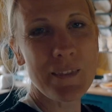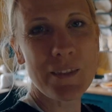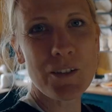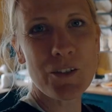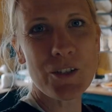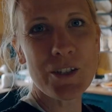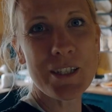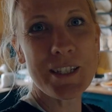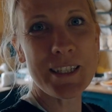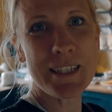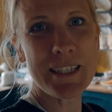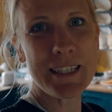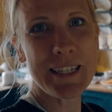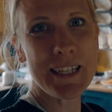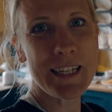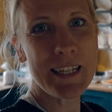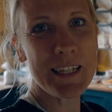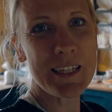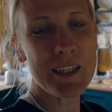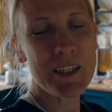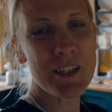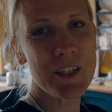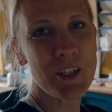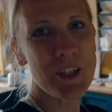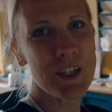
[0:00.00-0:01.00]
There's this
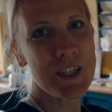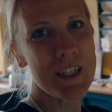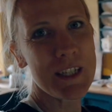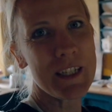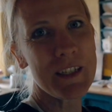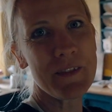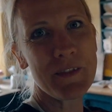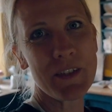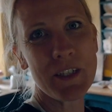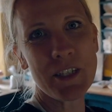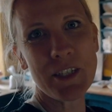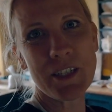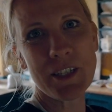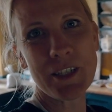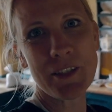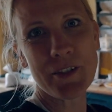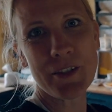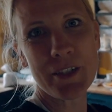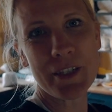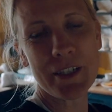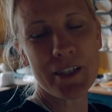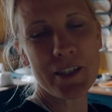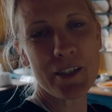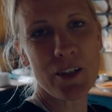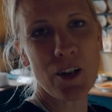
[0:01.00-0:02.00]
Danish TV
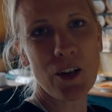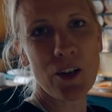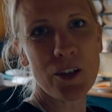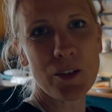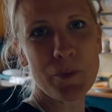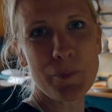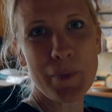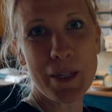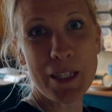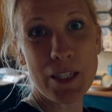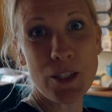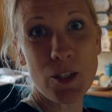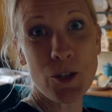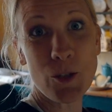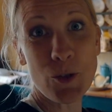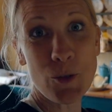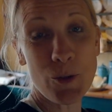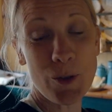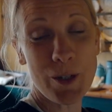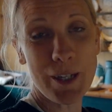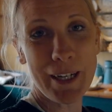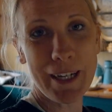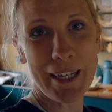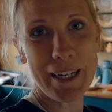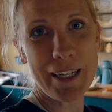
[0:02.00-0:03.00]
series called
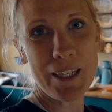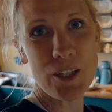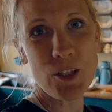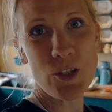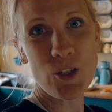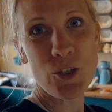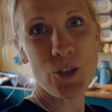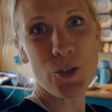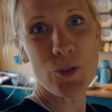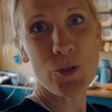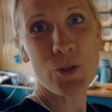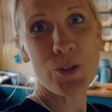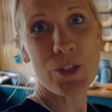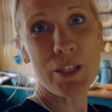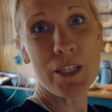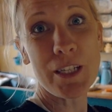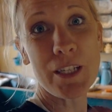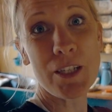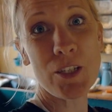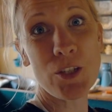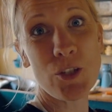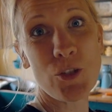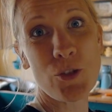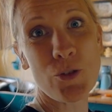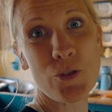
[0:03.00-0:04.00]
Matador, and it shows the
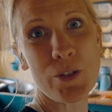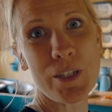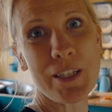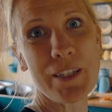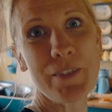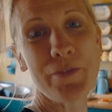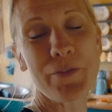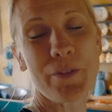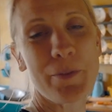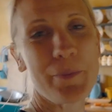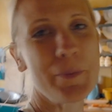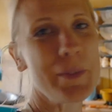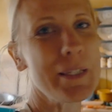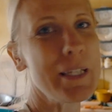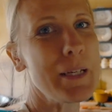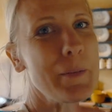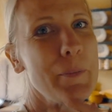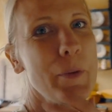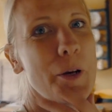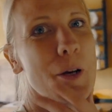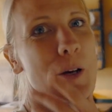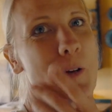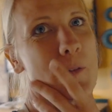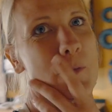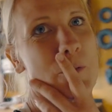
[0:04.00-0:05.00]
history from
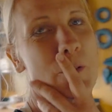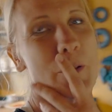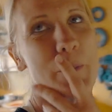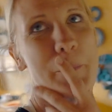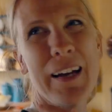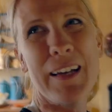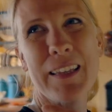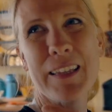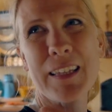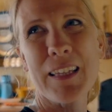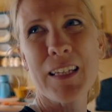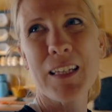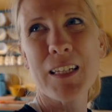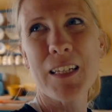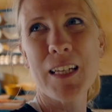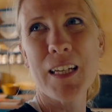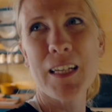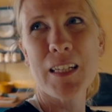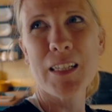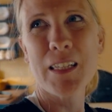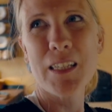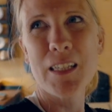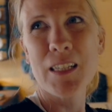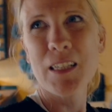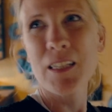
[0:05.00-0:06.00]
Denmark from, I think,
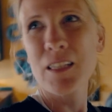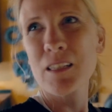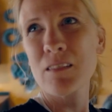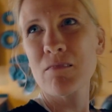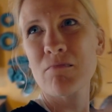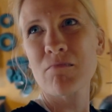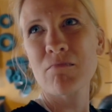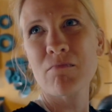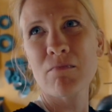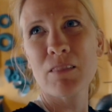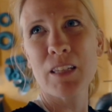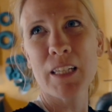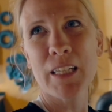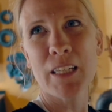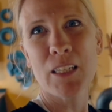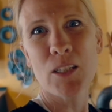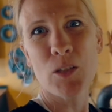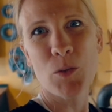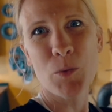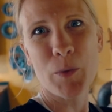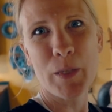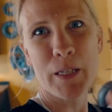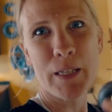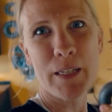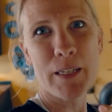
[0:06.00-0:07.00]
late
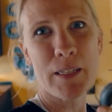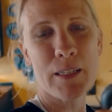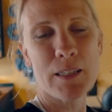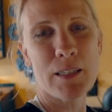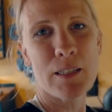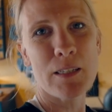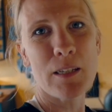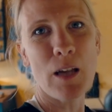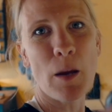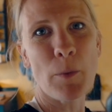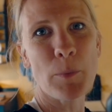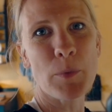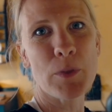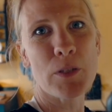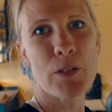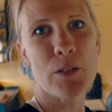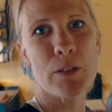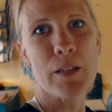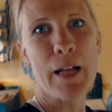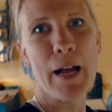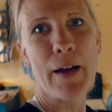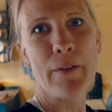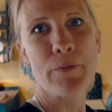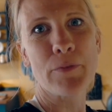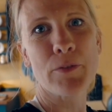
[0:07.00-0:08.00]
20s up till
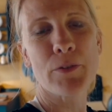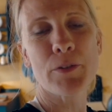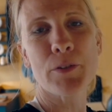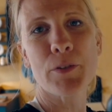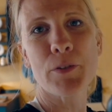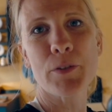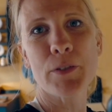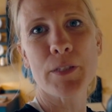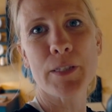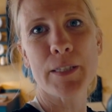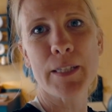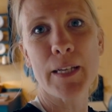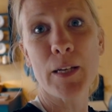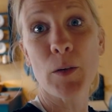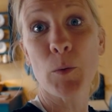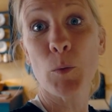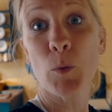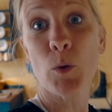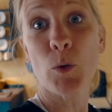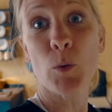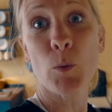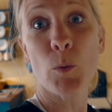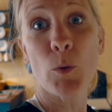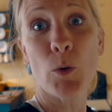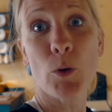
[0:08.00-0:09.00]
after the Second
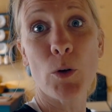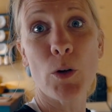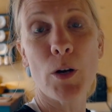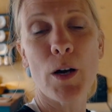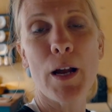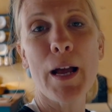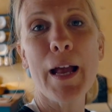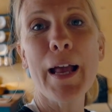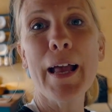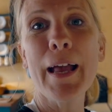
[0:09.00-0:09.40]
World War.